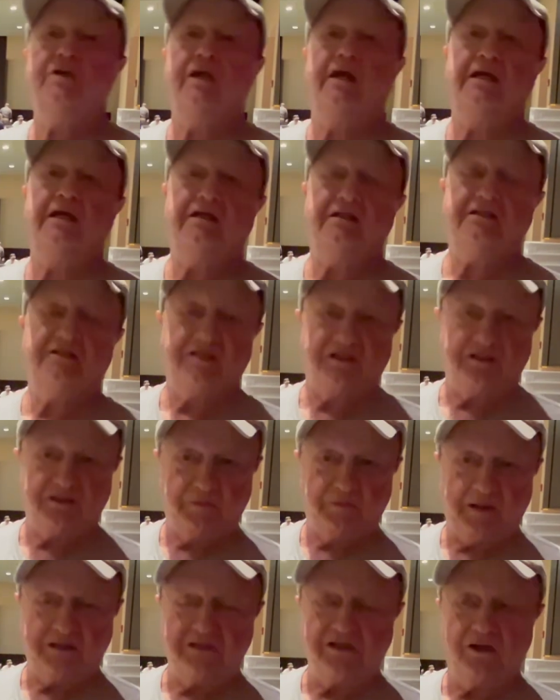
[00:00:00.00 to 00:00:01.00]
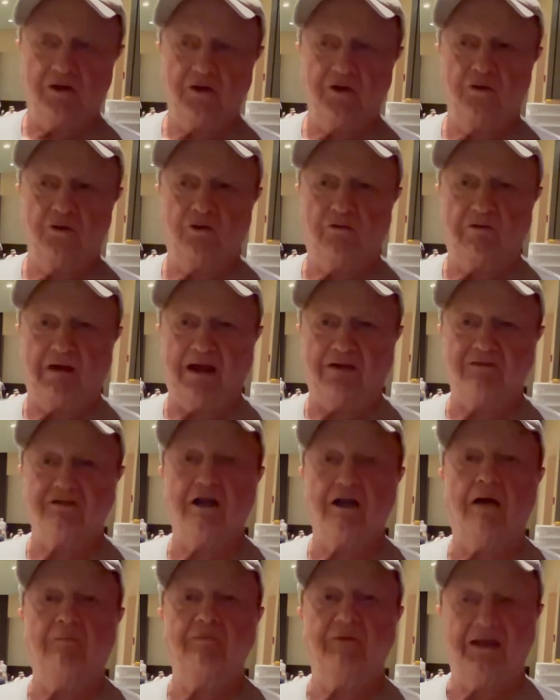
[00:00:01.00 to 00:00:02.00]
days, especially in Little
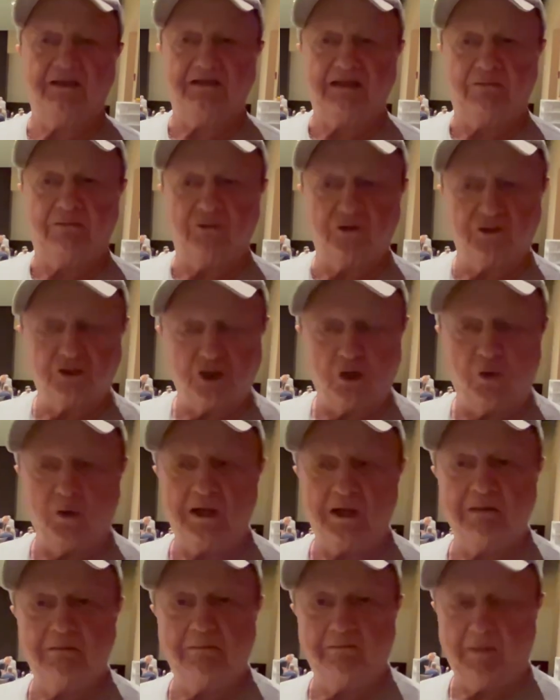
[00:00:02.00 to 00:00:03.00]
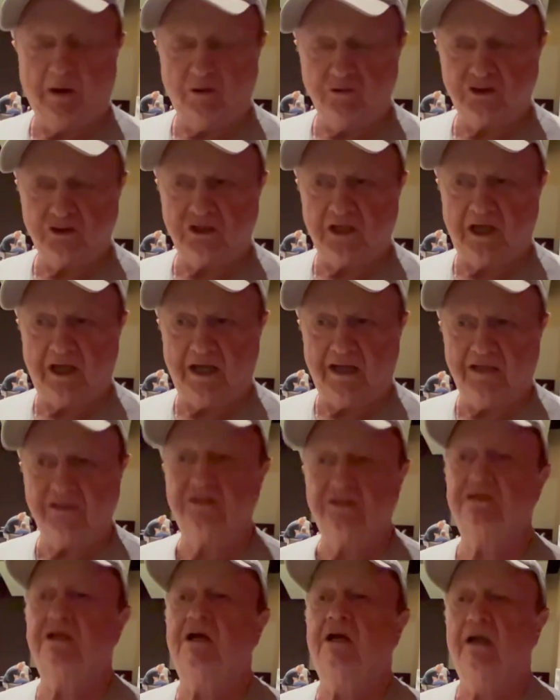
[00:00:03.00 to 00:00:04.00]
Roundtop, that they were showing both
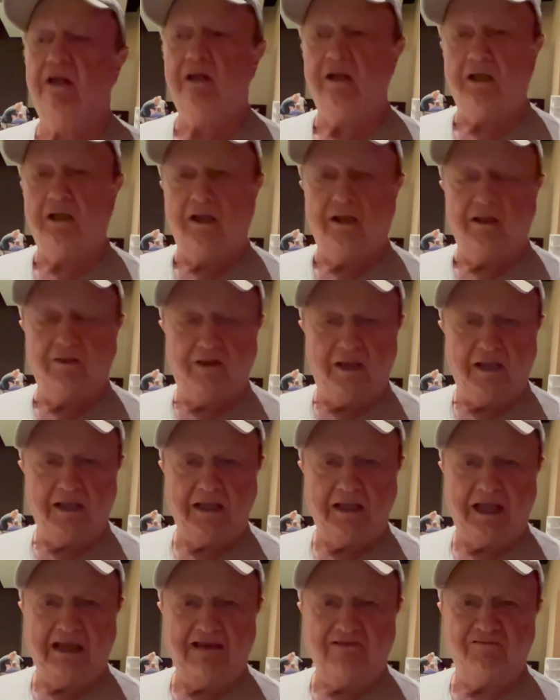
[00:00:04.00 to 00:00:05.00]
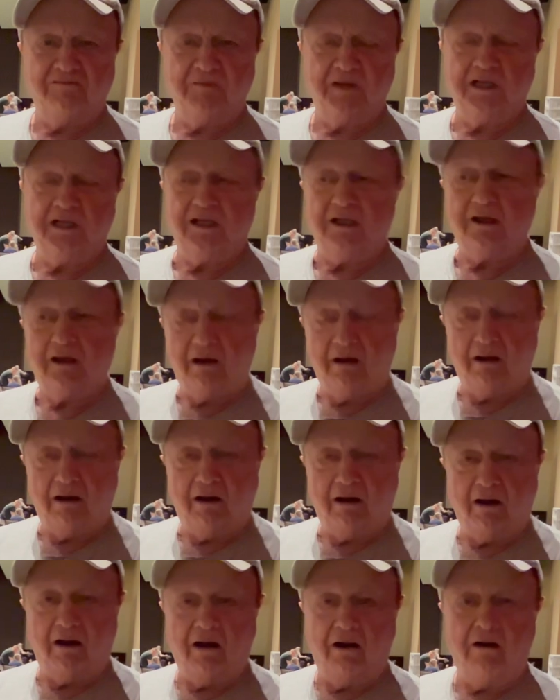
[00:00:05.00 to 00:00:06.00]
sides they gave me
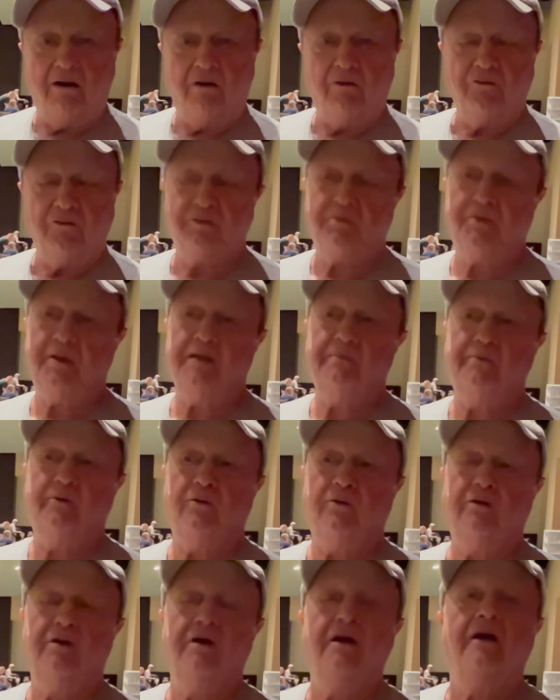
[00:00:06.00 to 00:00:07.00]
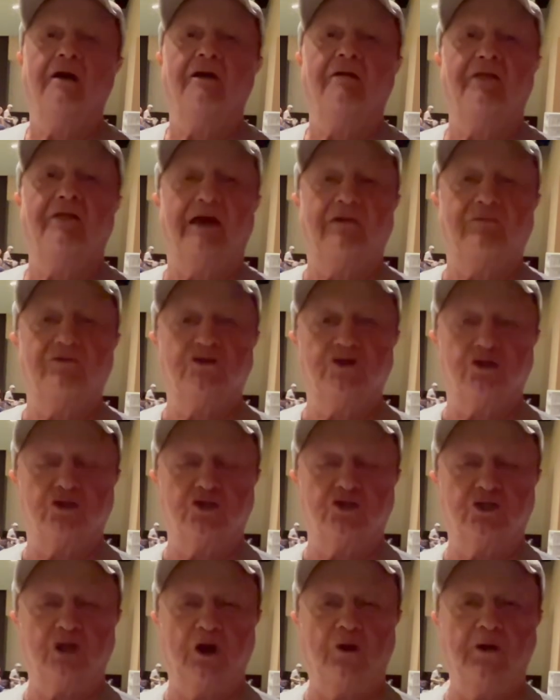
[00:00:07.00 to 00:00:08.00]
all the people that just
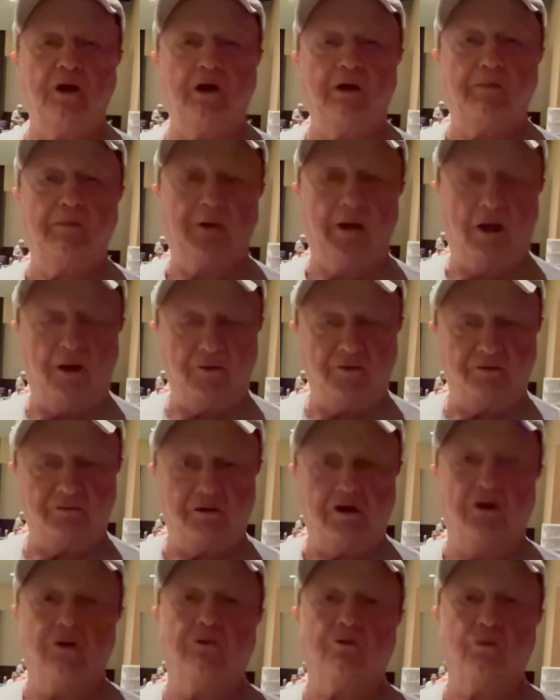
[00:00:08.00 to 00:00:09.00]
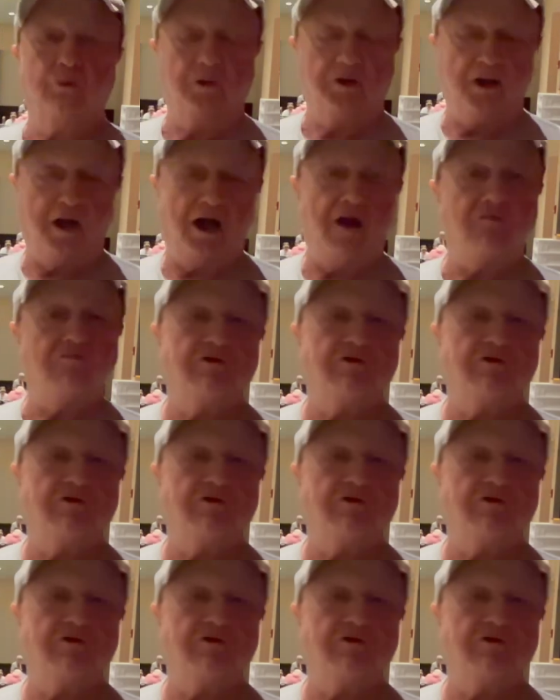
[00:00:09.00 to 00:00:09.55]
showed up on their own, were not